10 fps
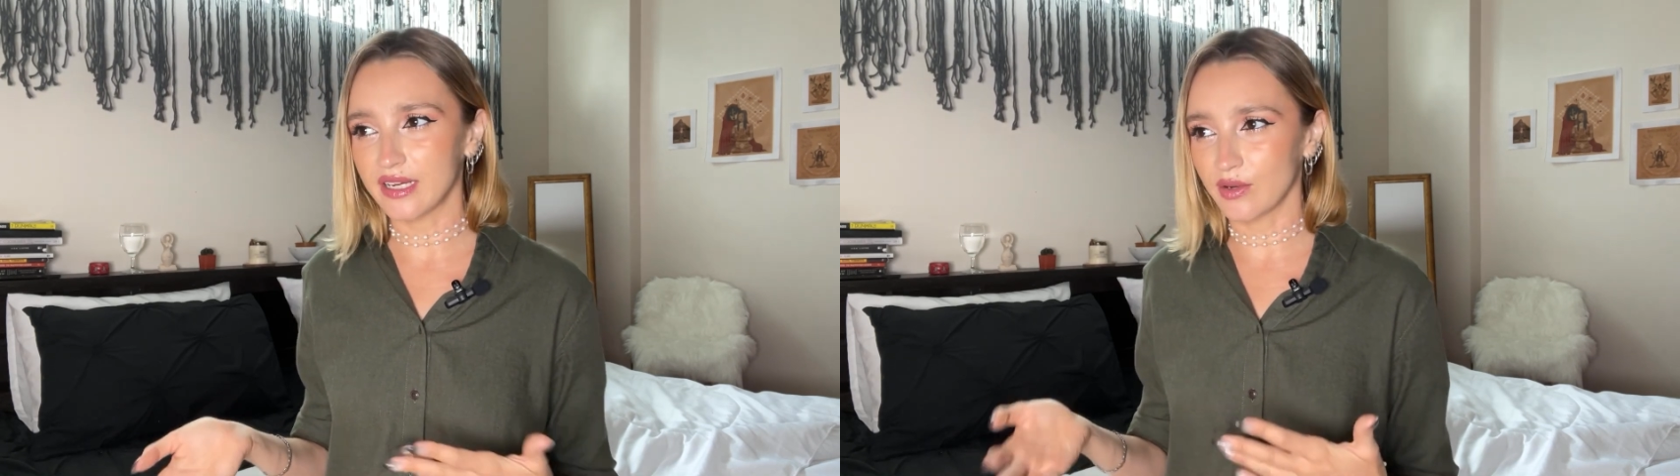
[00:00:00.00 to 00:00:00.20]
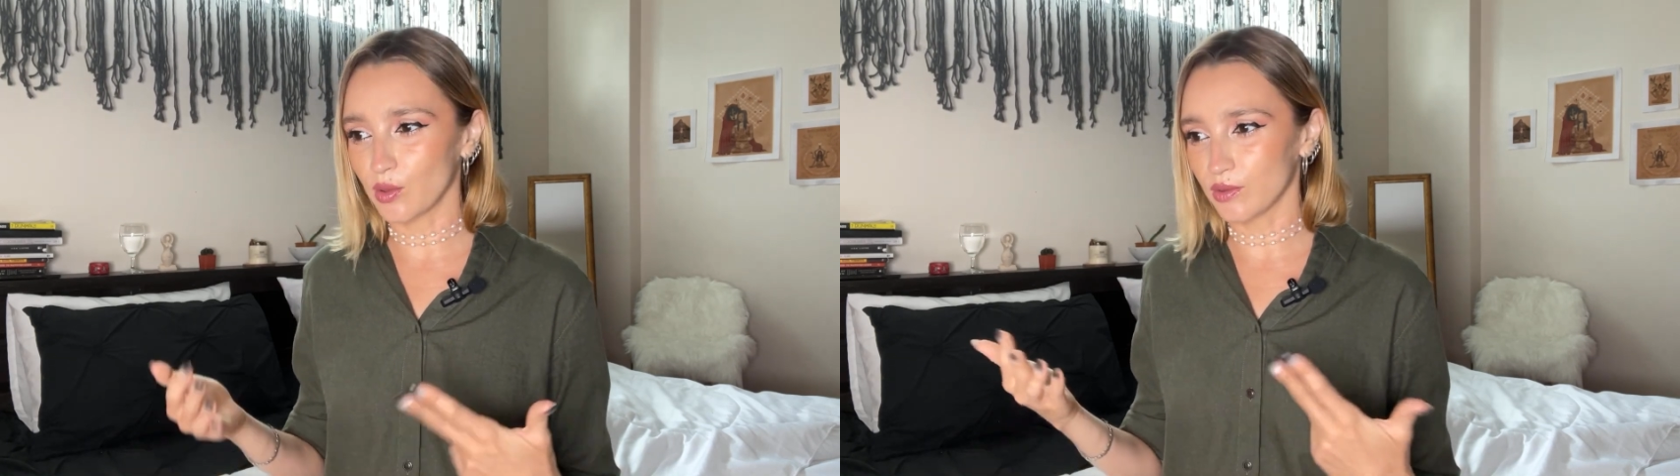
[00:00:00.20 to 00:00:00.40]

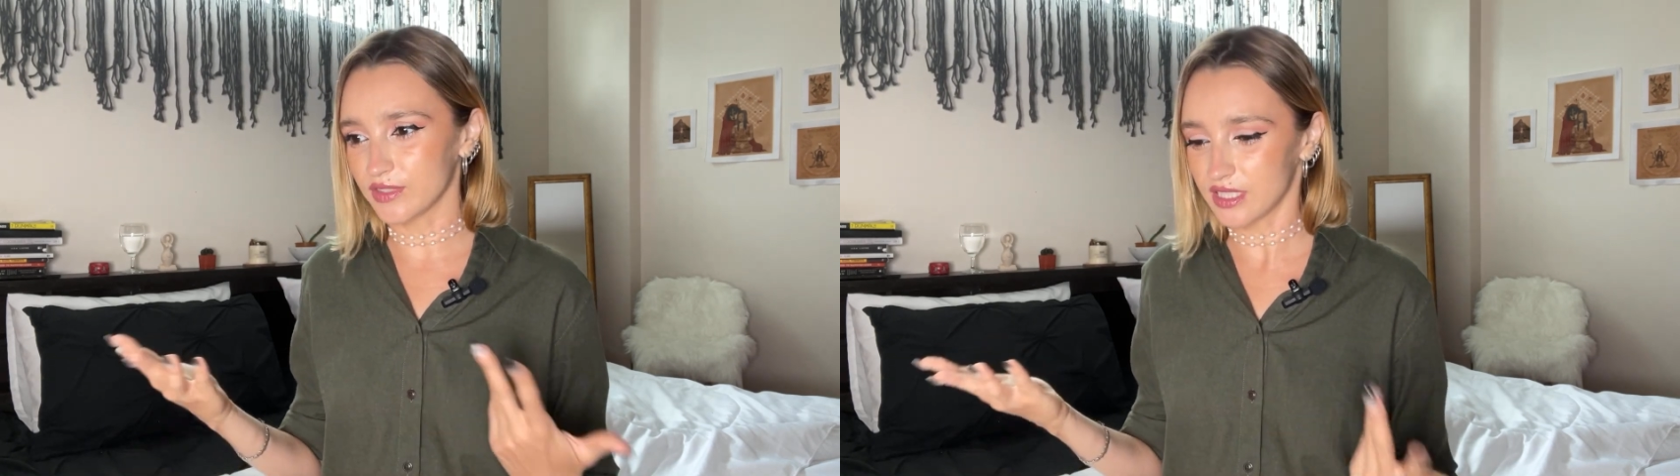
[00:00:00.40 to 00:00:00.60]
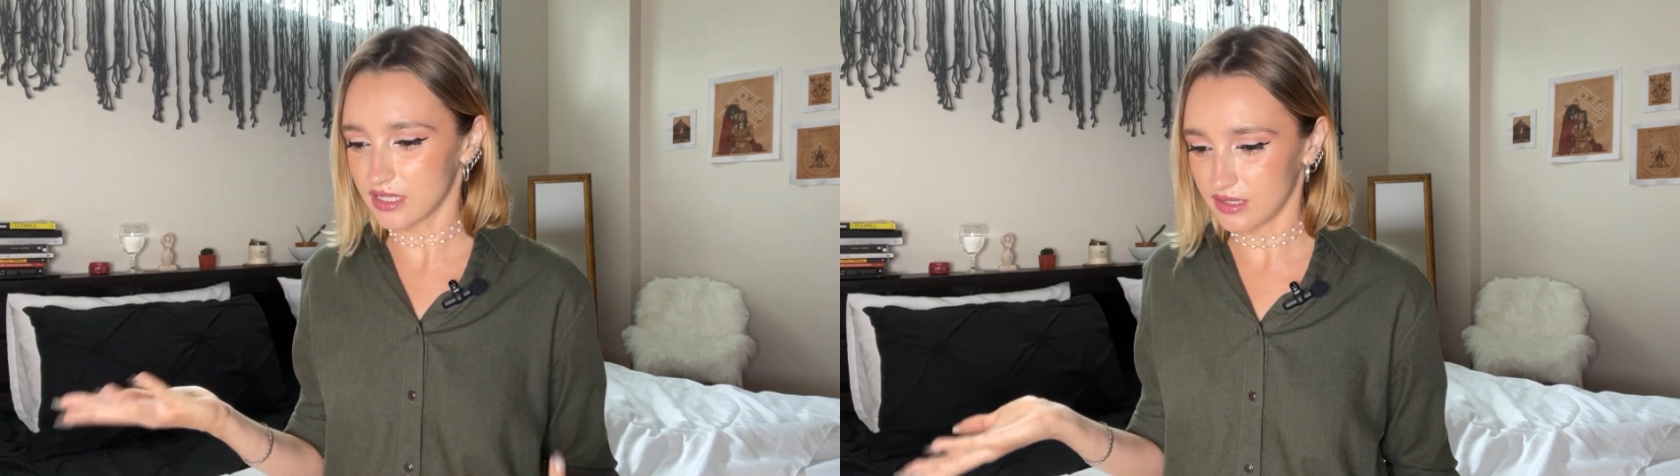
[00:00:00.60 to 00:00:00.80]
and all of a
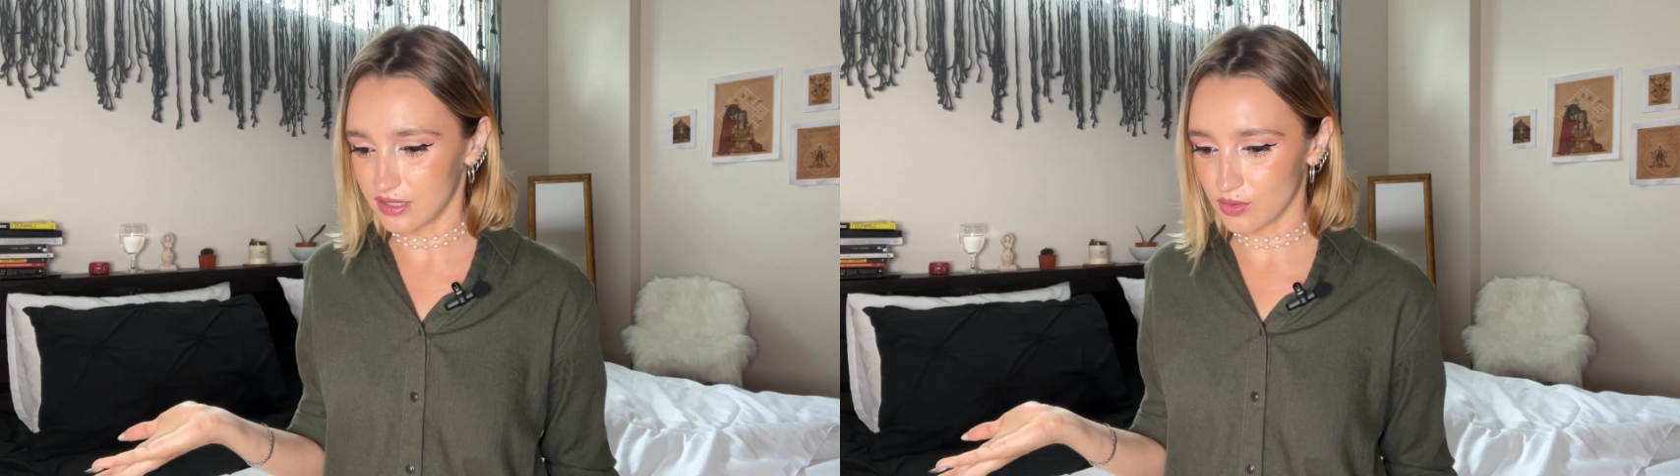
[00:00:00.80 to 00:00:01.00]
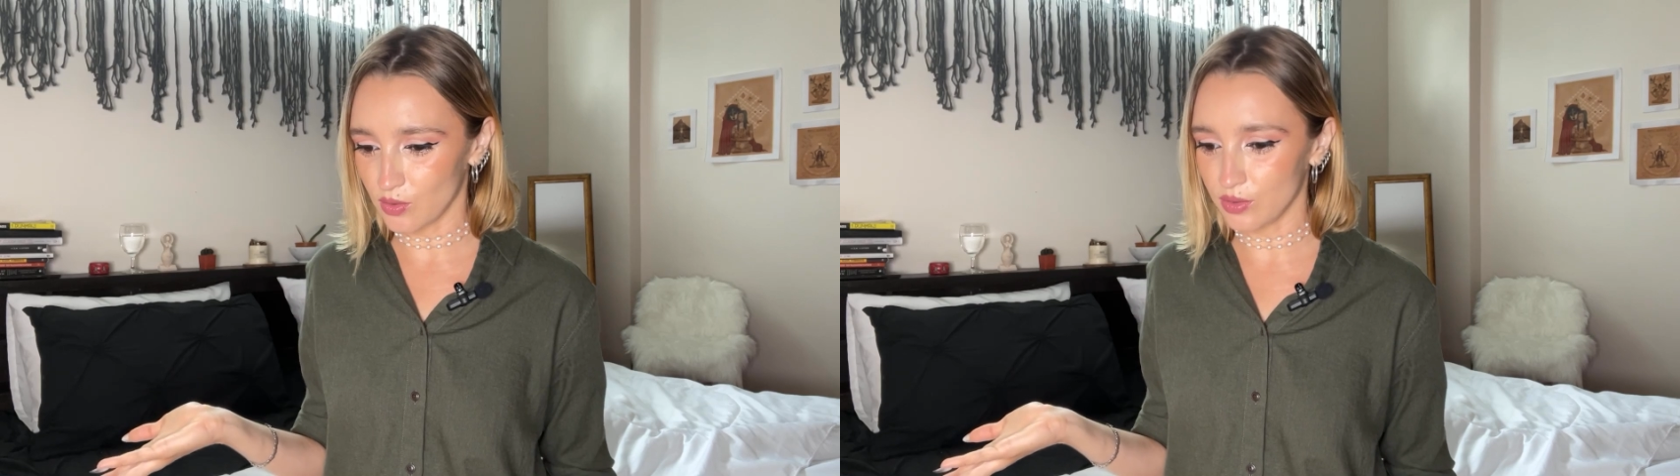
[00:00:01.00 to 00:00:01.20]
sudden
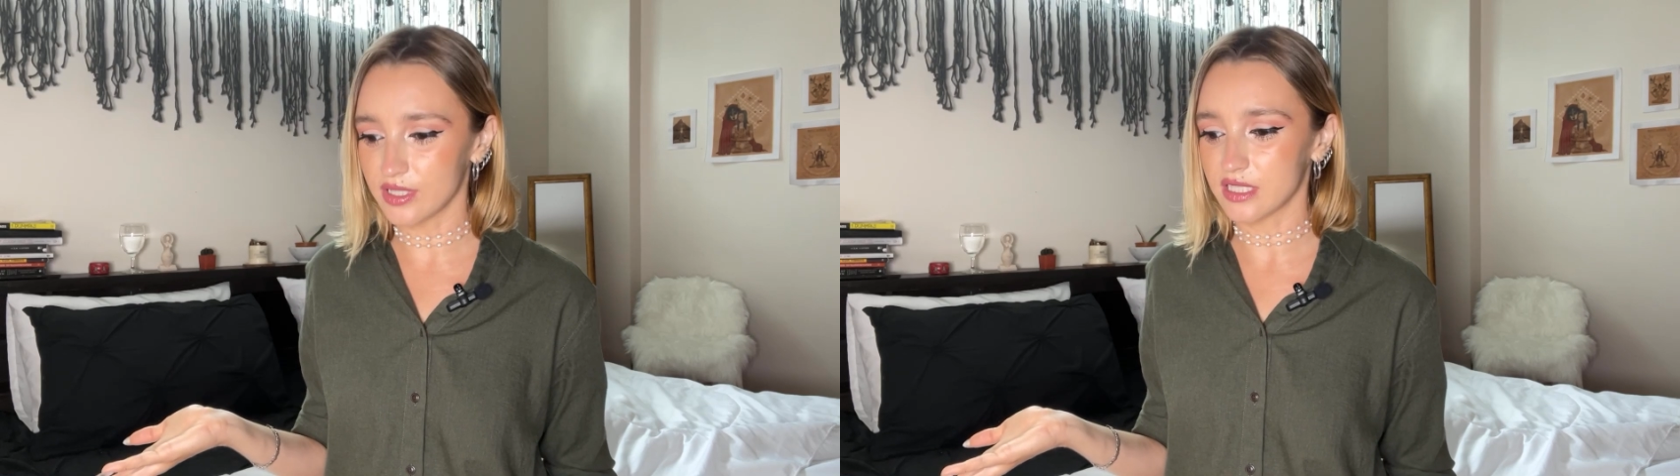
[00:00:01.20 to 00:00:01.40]
that's called a